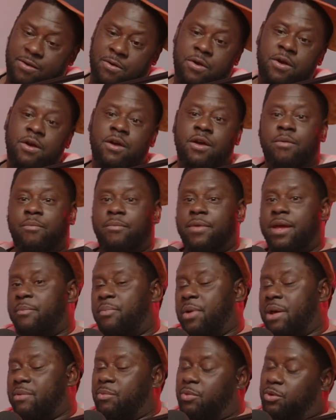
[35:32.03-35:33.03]
Yeah. yeah and
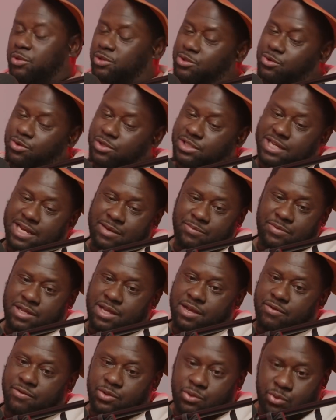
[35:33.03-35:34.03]
Paper supposed to do a tape
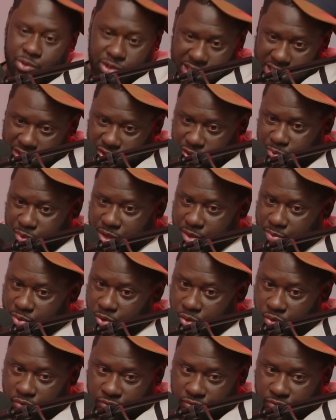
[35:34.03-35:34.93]
together too. Shout out to Paper over.